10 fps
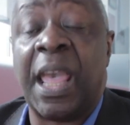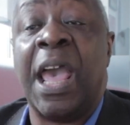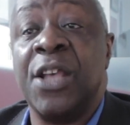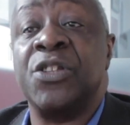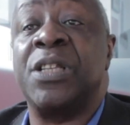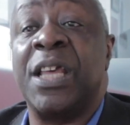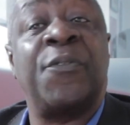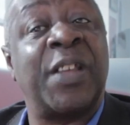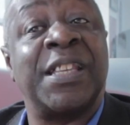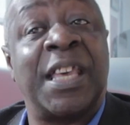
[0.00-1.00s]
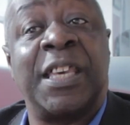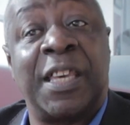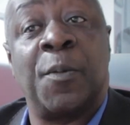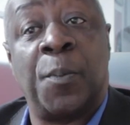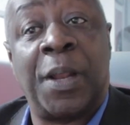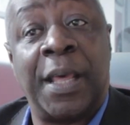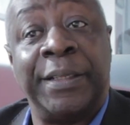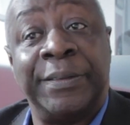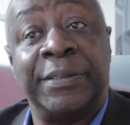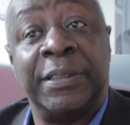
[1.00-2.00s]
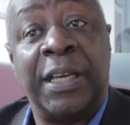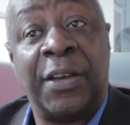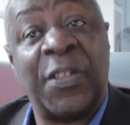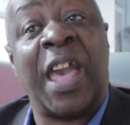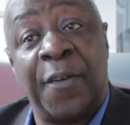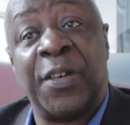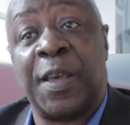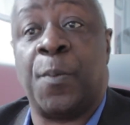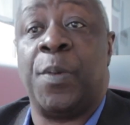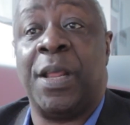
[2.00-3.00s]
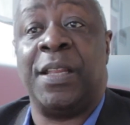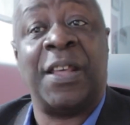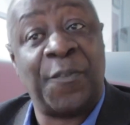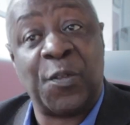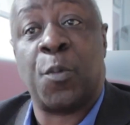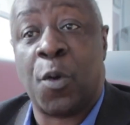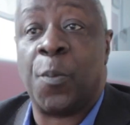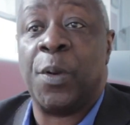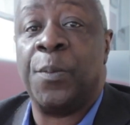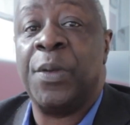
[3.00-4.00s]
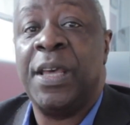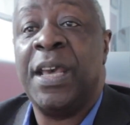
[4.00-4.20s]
actually if they take a complaint, if they have a complaint, they have a problem,